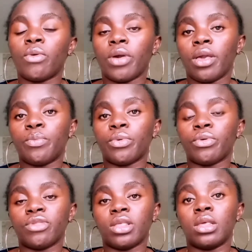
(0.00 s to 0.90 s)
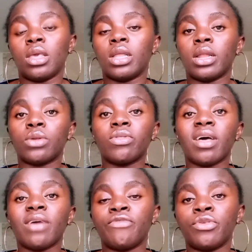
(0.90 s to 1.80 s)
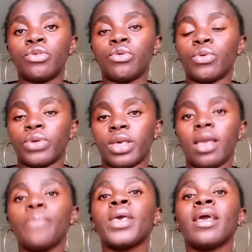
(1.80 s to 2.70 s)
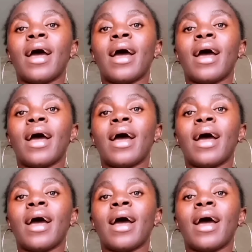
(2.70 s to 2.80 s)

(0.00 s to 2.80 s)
our hair porosity in another video okay